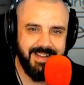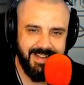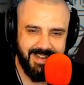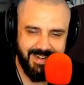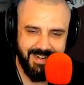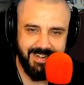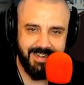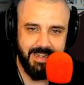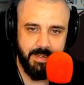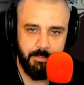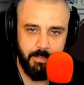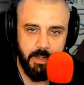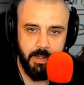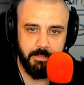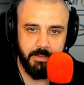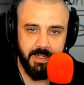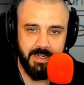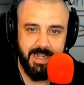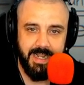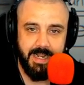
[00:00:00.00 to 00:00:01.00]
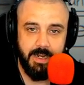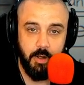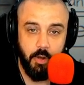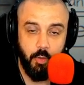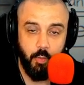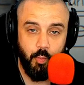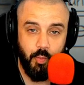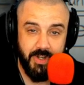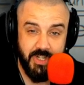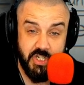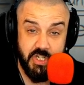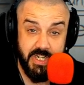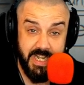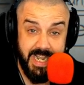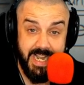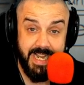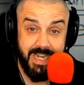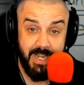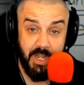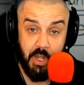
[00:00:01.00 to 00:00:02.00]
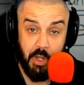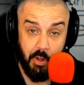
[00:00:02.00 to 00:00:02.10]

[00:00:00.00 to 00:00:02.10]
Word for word: and I keep you up to date on which day